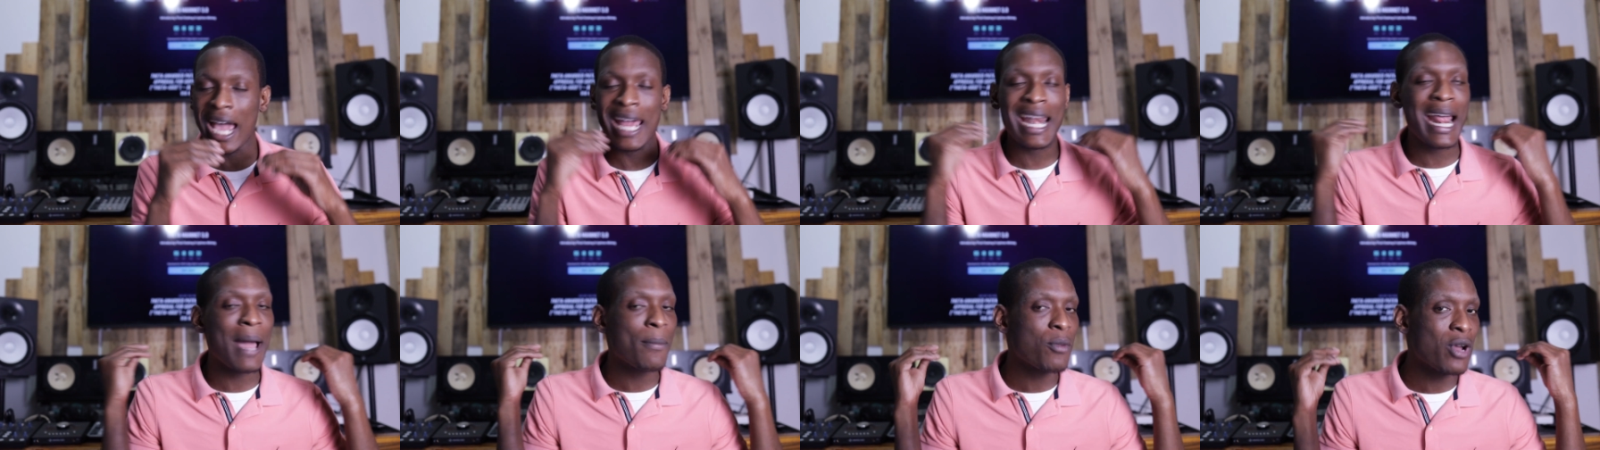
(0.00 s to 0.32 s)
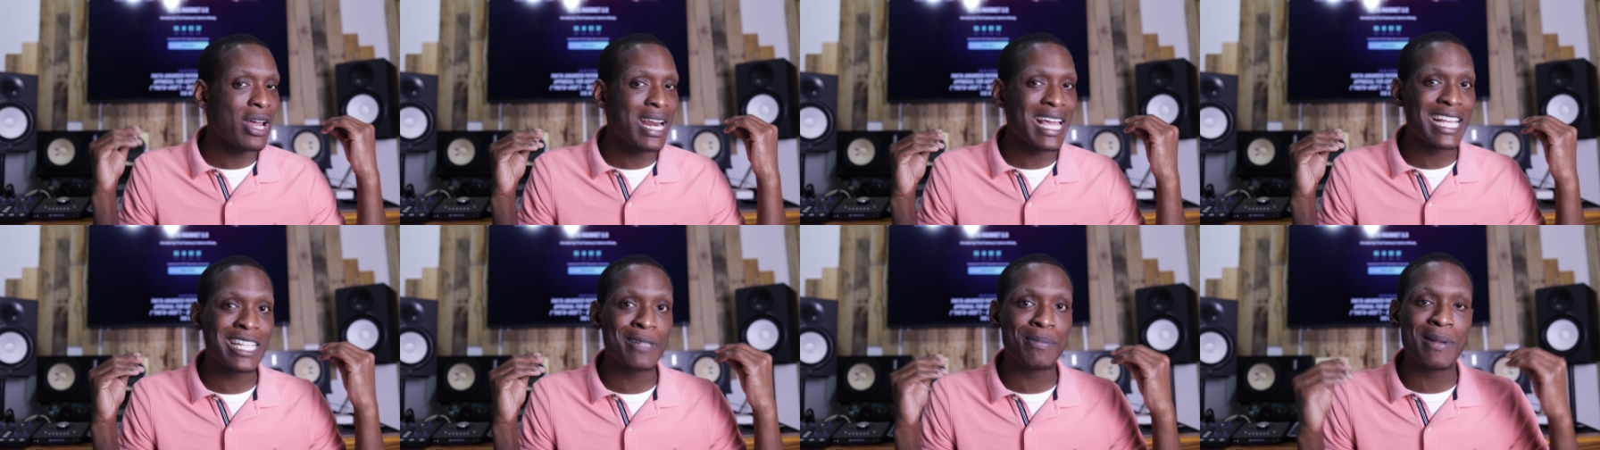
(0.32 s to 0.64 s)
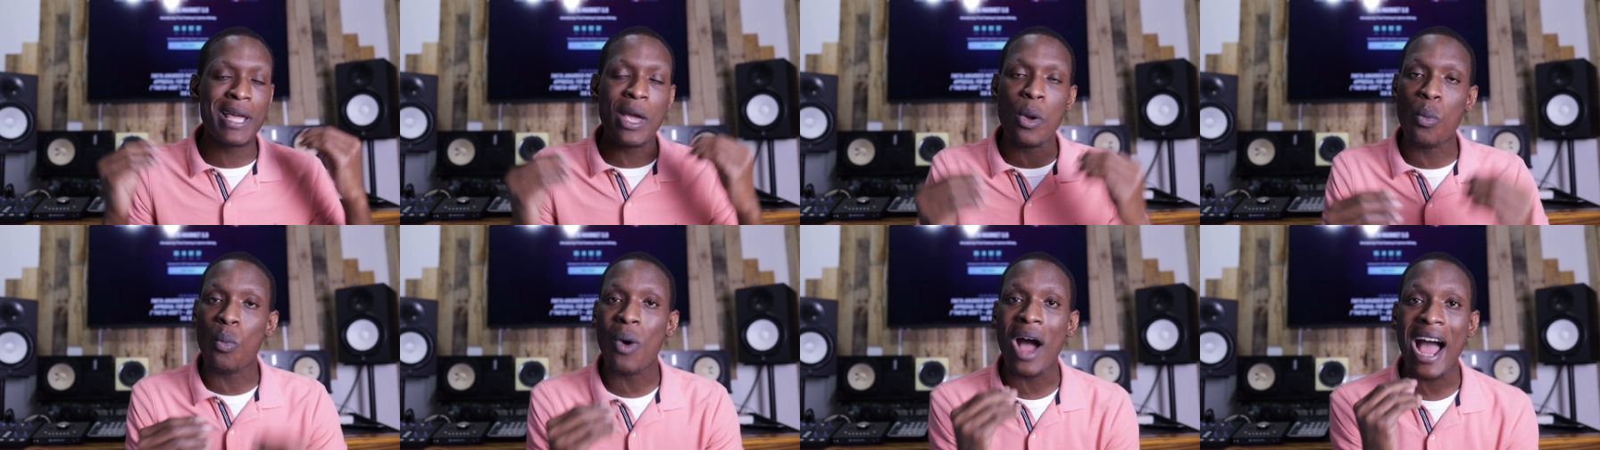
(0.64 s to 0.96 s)
And I'm going to
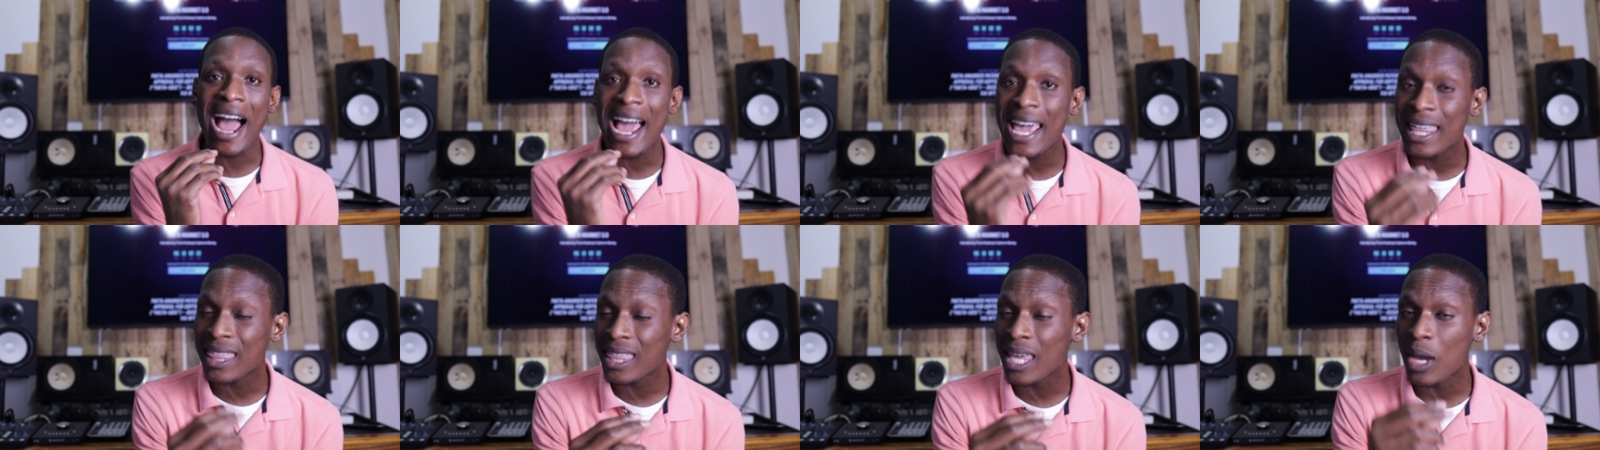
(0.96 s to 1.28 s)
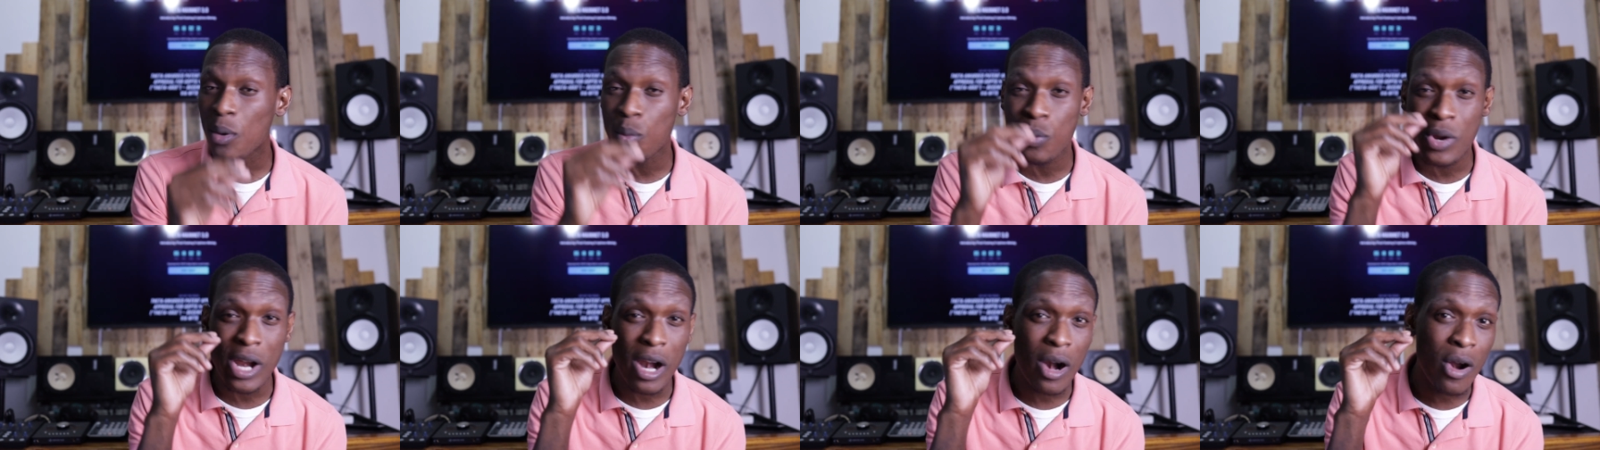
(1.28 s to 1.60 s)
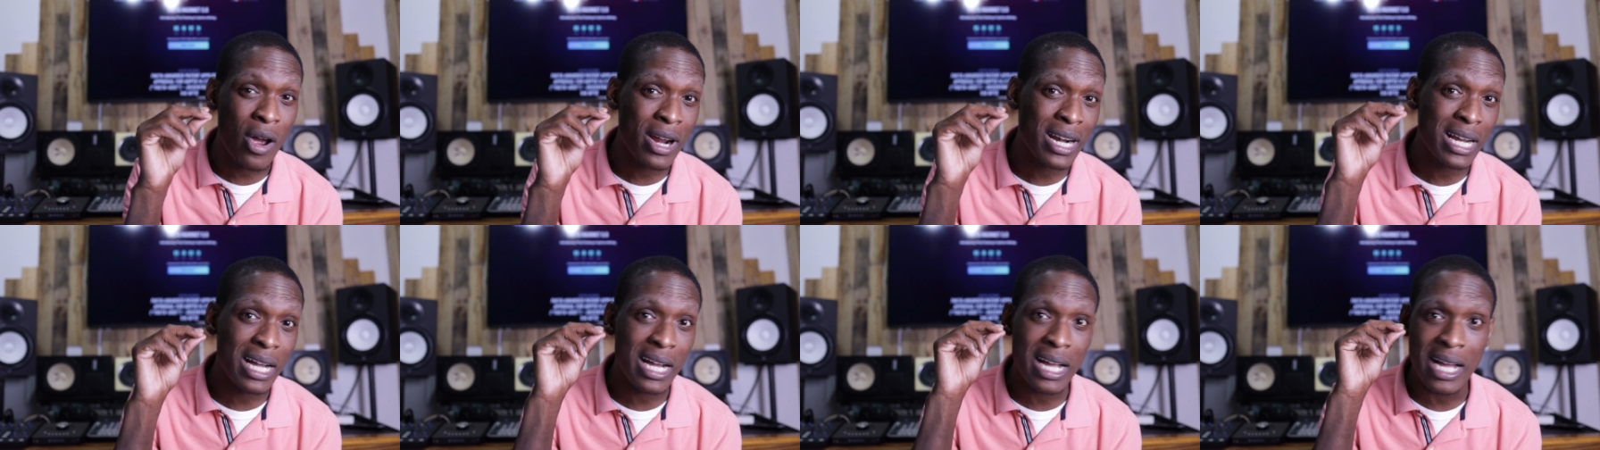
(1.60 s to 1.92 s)
explain why I think we're
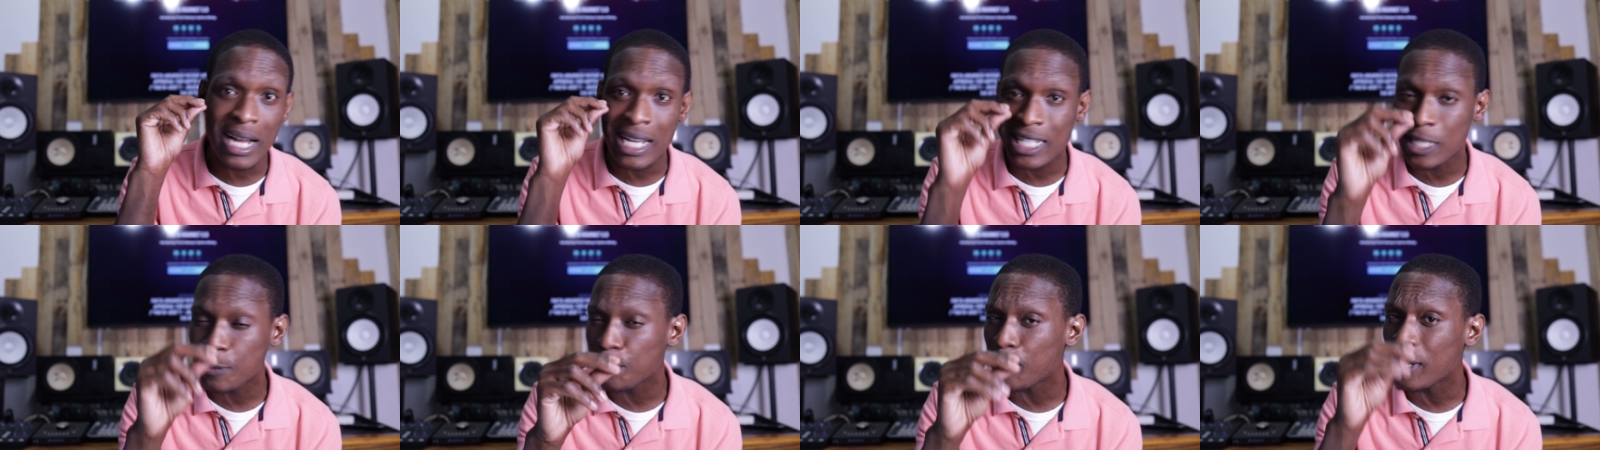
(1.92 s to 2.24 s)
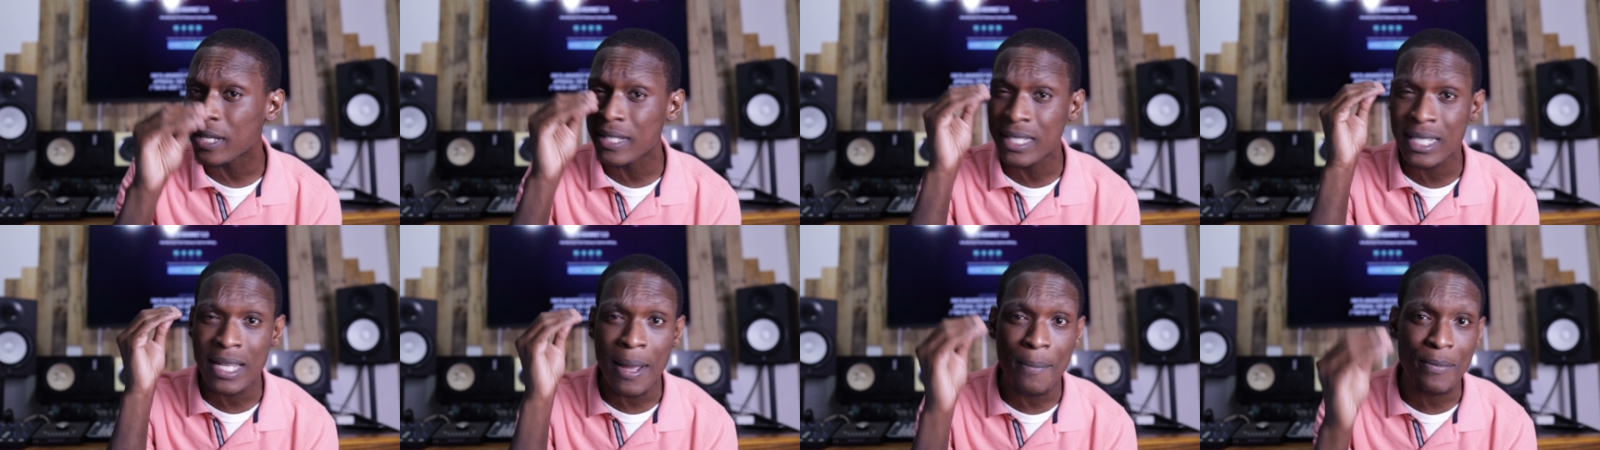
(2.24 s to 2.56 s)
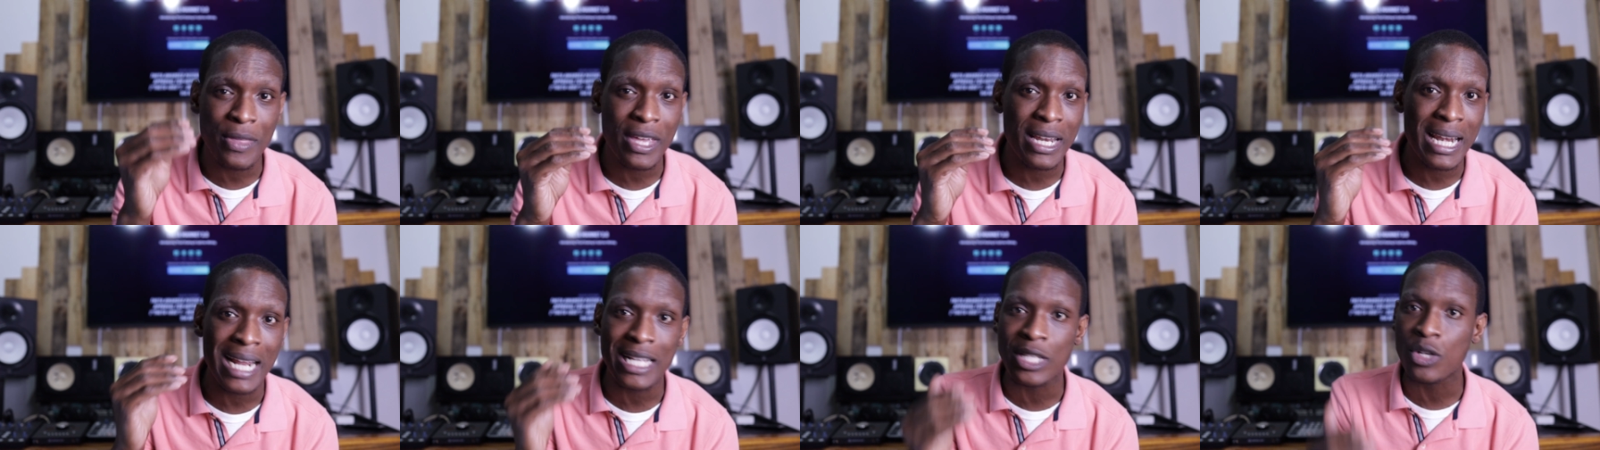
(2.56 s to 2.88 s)
on the cusp of
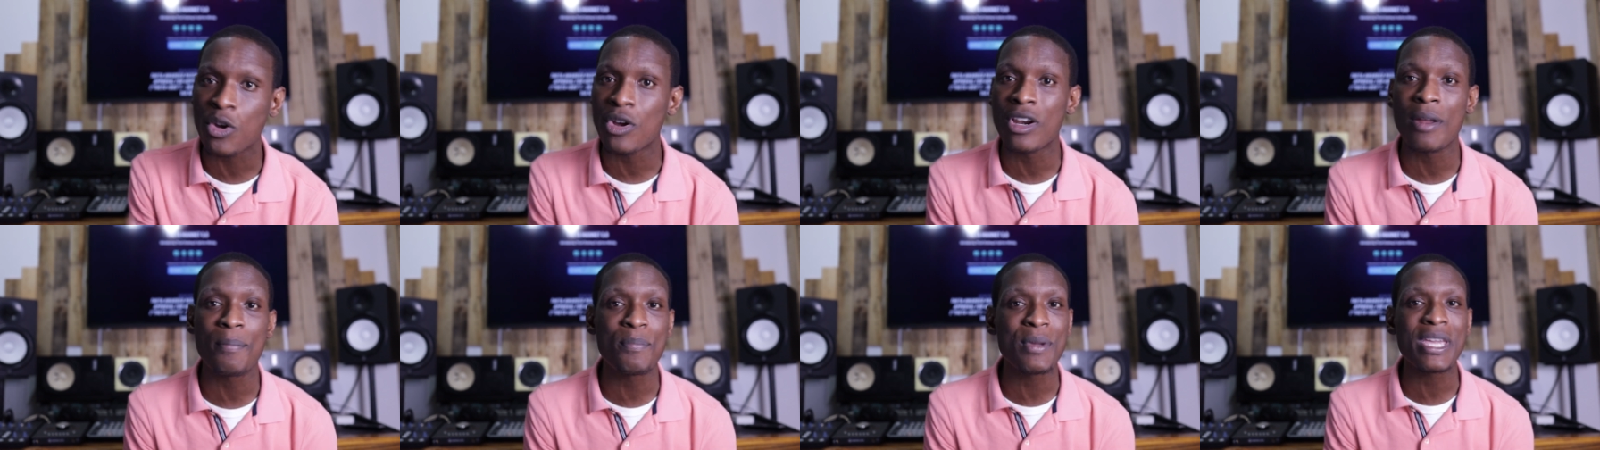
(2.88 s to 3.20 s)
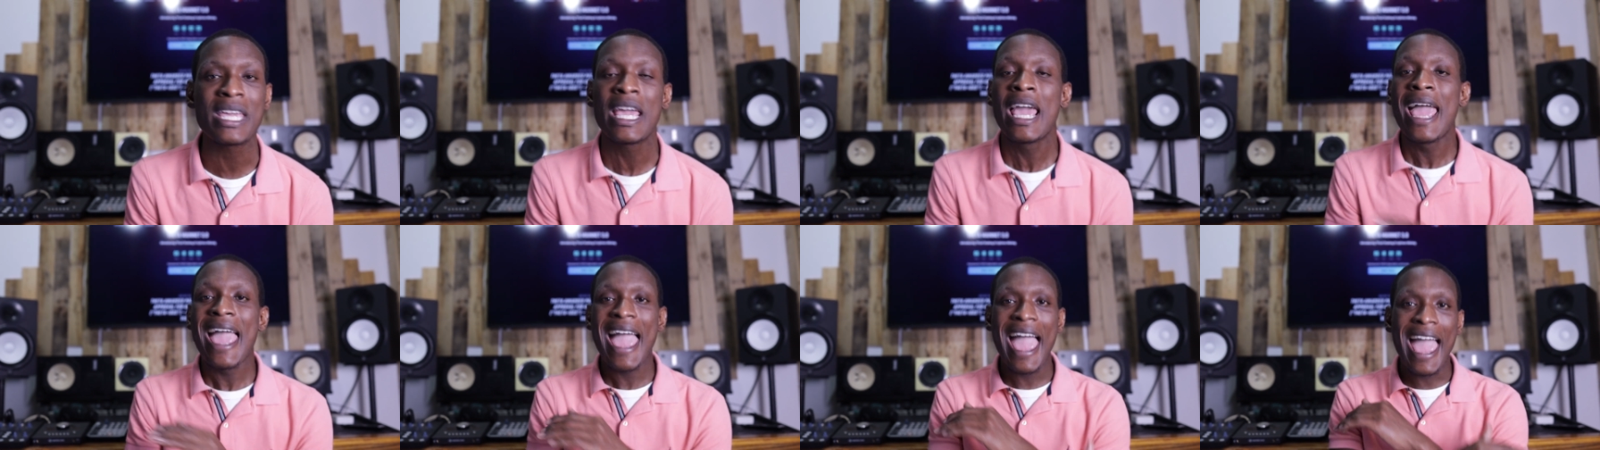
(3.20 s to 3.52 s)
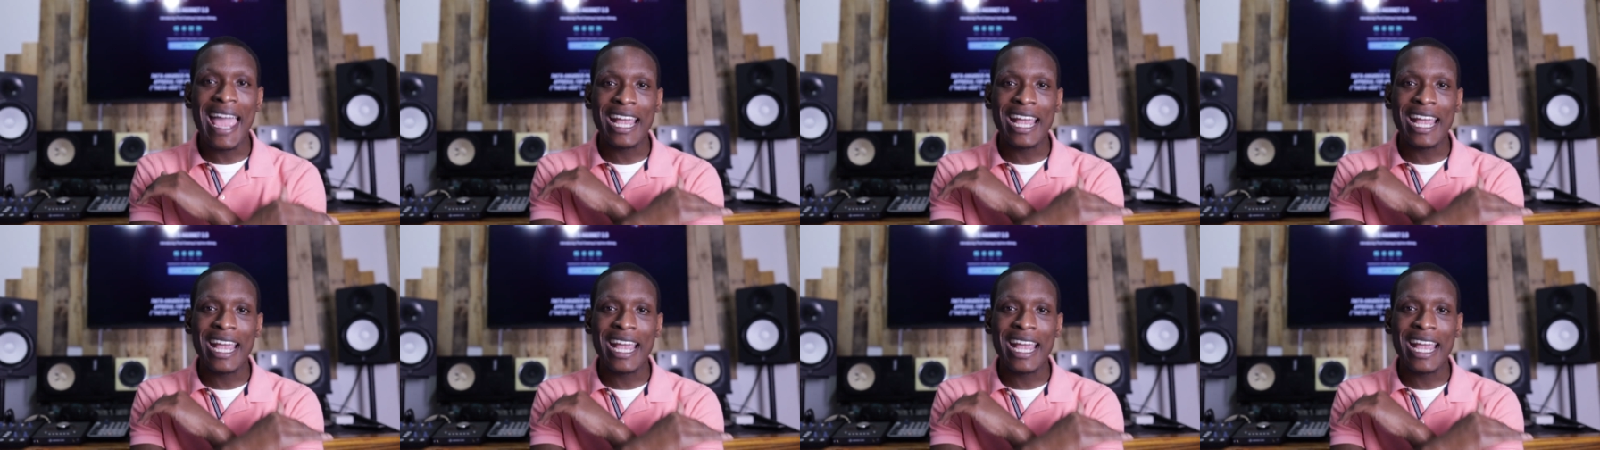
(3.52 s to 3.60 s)
something that's going to be